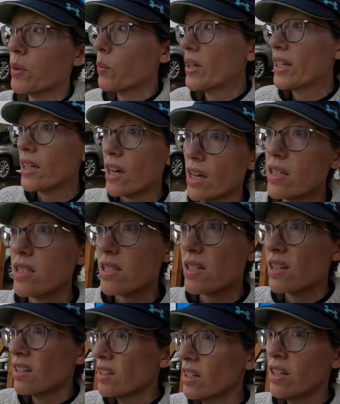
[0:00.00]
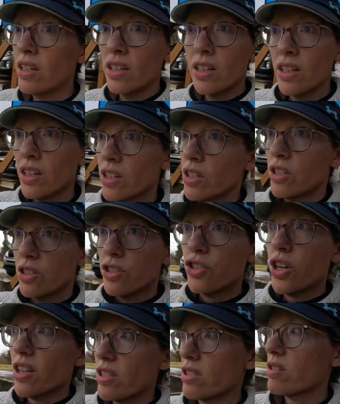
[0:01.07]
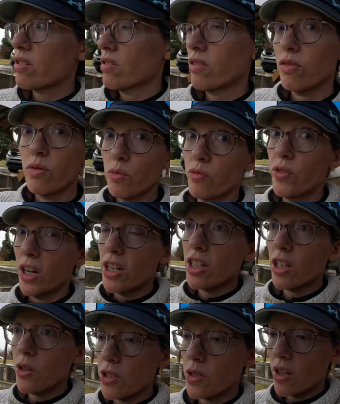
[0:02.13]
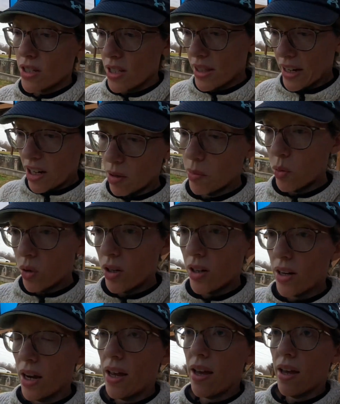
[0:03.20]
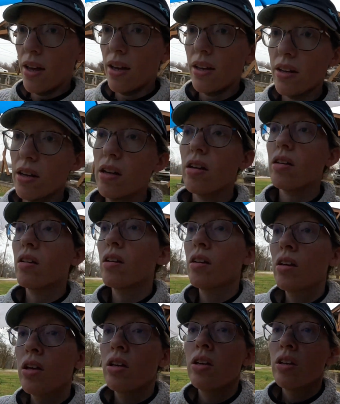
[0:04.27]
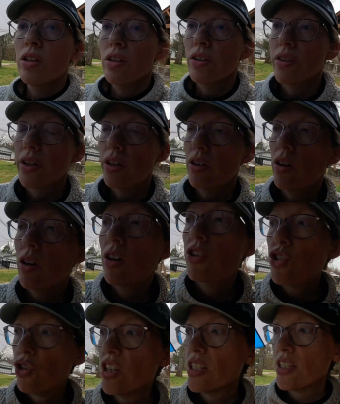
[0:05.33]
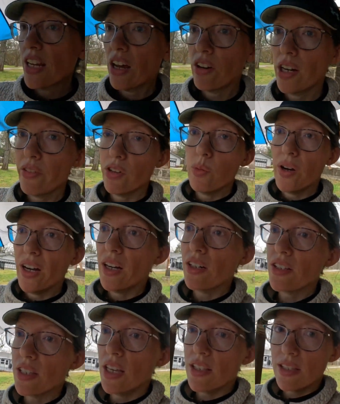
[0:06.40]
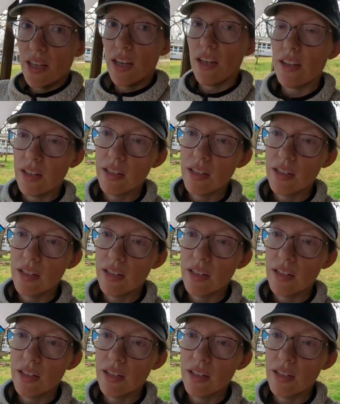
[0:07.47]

wind gust just very close to us at the airport, and there are trees down everywhere, Seth said.